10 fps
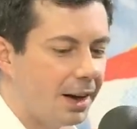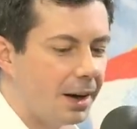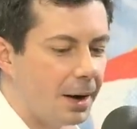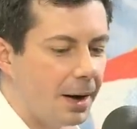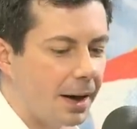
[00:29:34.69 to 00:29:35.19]

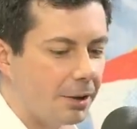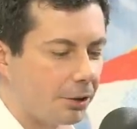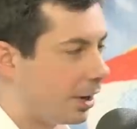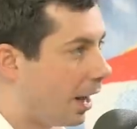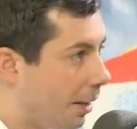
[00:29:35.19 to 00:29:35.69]
Uh, and
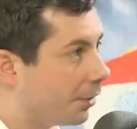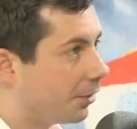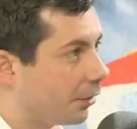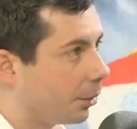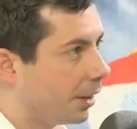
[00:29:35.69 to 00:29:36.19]
there's a common
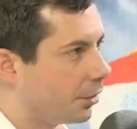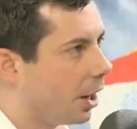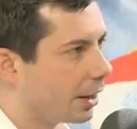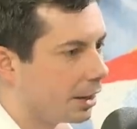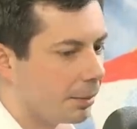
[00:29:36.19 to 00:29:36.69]
sense way of
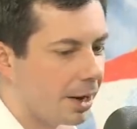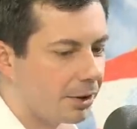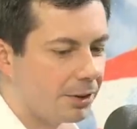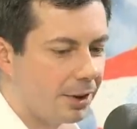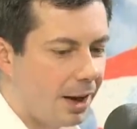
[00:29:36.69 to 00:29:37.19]
talking about
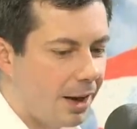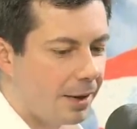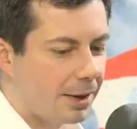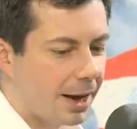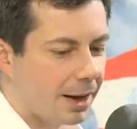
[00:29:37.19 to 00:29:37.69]
this
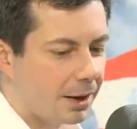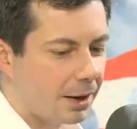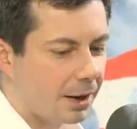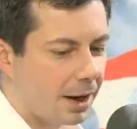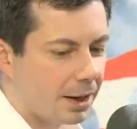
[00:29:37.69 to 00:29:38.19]
that
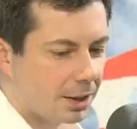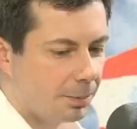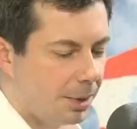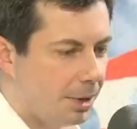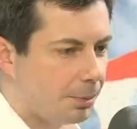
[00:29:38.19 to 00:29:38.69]
uh, I
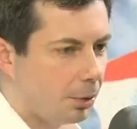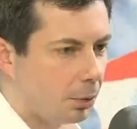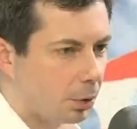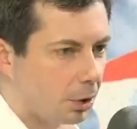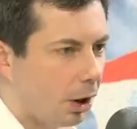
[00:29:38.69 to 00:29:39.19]
think
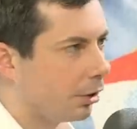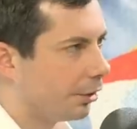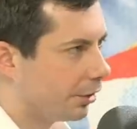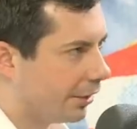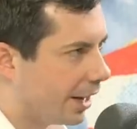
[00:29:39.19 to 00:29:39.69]
people,
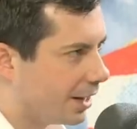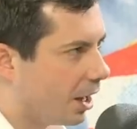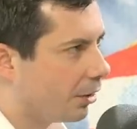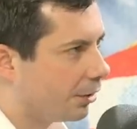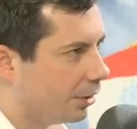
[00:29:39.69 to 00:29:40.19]
regardless of
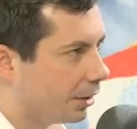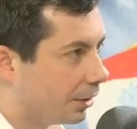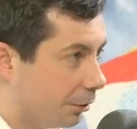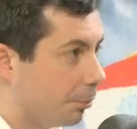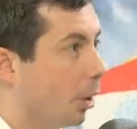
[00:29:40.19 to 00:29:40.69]
ideology, at
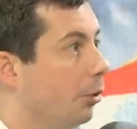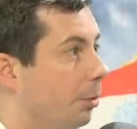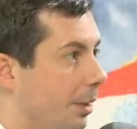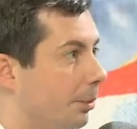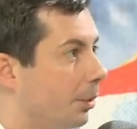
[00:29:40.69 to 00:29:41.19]
least most
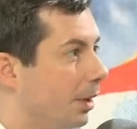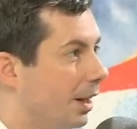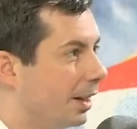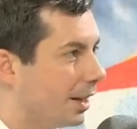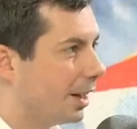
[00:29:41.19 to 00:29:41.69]
people,
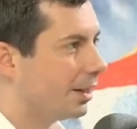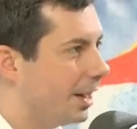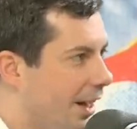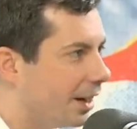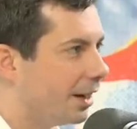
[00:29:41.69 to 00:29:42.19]
can
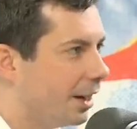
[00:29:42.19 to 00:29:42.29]
get.